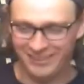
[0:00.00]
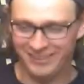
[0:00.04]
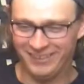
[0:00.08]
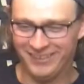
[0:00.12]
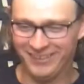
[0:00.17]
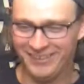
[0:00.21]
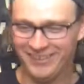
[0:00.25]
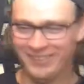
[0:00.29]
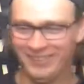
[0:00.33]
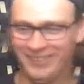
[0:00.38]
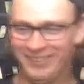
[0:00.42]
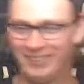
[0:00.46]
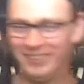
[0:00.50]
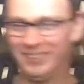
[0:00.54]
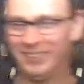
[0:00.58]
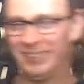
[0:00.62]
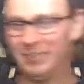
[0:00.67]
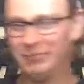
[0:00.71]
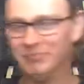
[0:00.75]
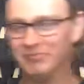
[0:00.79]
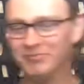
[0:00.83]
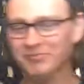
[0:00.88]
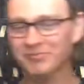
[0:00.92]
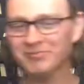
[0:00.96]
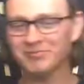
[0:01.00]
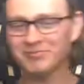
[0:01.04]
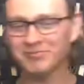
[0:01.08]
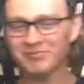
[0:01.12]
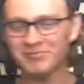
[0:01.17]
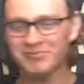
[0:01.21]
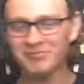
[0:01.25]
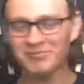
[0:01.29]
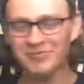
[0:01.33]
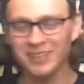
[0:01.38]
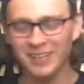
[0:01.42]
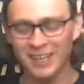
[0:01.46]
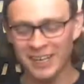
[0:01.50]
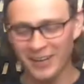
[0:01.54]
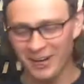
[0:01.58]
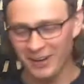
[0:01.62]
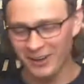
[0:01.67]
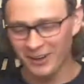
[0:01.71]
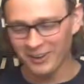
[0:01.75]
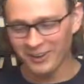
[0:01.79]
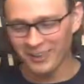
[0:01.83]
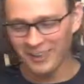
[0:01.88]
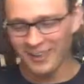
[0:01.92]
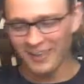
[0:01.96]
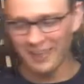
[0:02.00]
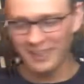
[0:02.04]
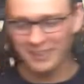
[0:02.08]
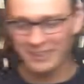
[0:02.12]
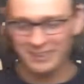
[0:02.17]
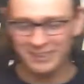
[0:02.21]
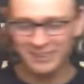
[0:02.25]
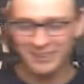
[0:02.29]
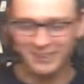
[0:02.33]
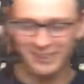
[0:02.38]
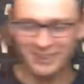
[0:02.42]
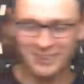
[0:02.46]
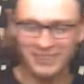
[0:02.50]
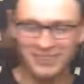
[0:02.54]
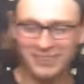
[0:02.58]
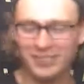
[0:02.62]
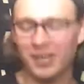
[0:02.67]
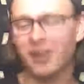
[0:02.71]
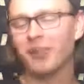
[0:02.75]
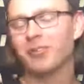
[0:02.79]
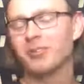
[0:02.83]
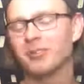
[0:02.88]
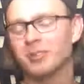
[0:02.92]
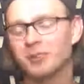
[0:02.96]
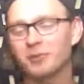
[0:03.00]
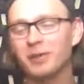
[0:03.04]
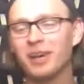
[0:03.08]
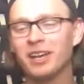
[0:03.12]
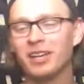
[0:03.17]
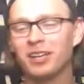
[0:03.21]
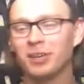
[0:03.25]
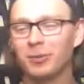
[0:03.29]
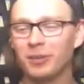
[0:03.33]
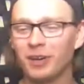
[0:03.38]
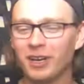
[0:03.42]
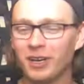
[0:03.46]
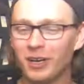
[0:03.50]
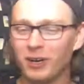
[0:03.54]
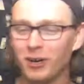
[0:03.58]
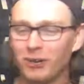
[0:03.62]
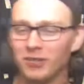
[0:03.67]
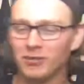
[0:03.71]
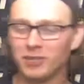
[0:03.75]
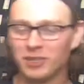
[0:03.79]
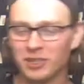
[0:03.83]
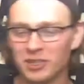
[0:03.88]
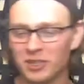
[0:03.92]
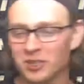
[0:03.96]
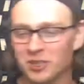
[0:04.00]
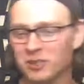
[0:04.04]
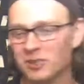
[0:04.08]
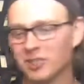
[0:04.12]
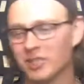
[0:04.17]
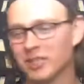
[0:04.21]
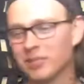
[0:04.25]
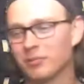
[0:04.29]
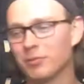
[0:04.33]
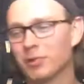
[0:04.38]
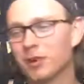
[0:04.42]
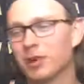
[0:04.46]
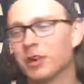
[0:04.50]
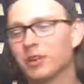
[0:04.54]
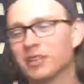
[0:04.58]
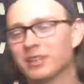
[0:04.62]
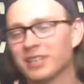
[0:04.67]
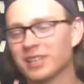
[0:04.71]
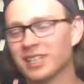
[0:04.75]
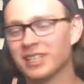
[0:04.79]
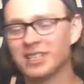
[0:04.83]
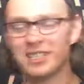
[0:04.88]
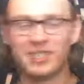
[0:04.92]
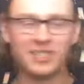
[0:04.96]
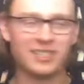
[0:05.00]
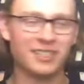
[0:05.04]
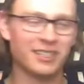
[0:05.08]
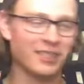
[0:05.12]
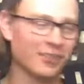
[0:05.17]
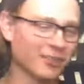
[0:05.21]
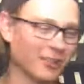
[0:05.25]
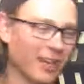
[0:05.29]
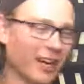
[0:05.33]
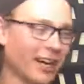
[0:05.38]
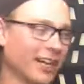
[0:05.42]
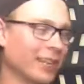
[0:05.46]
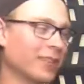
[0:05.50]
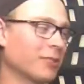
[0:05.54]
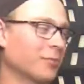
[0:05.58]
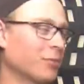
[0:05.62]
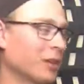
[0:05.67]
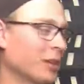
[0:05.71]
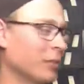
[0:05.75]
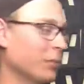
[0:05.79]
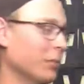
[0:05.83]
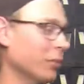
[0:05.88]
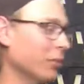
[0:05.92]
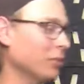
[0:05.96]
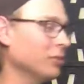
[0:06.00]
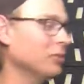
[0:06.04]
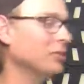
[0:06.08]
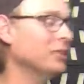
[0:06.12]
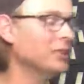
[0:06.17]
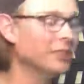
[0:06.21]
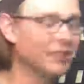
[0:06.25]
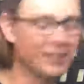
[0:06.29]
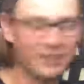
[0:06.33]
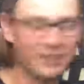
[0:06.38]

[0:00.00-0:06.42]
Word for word: back to where I last saw Mirth. Okay. So, you make your way over. You see Mirth, and he's still guiding people.